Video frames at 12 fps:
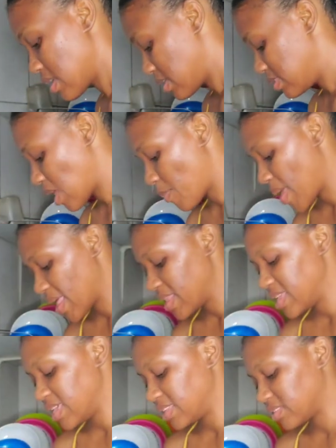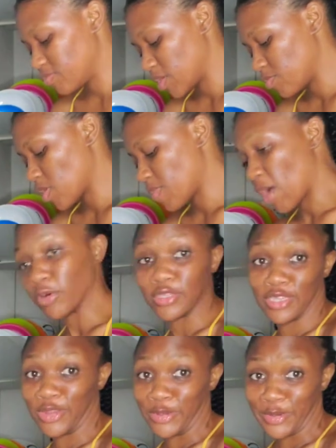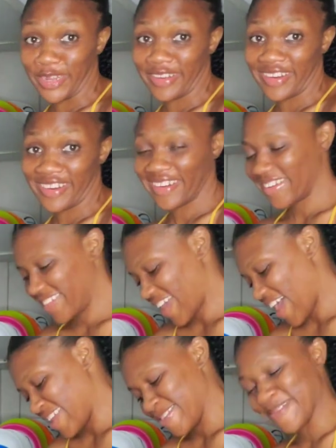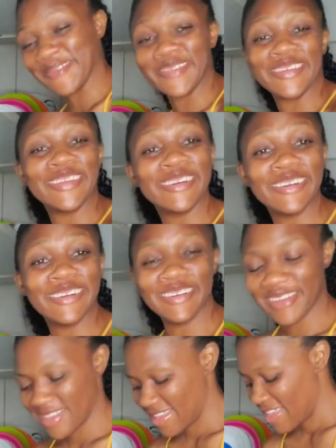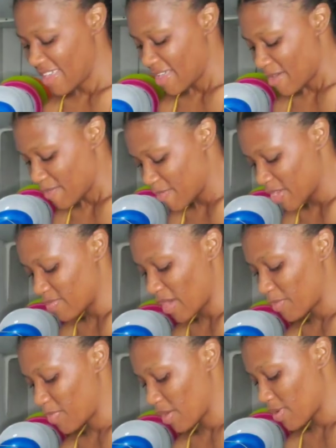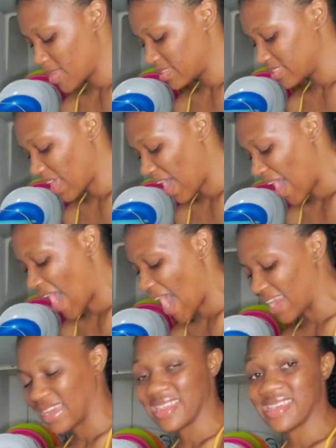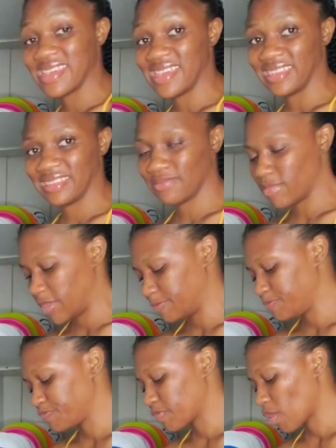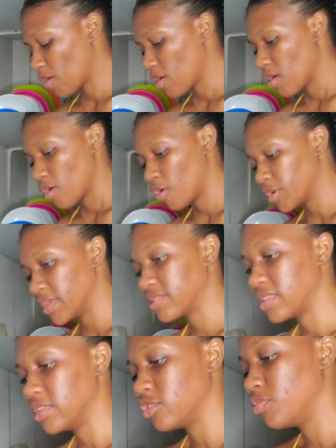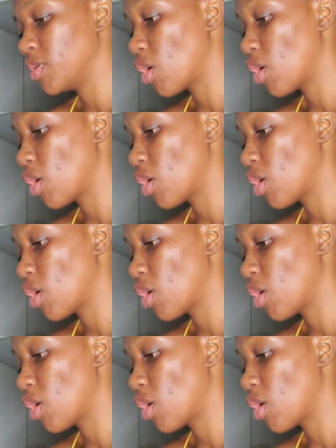they barely hit me. Maybe I was a good girl, I don't know. But my parents hardly hit me. Honestly, to be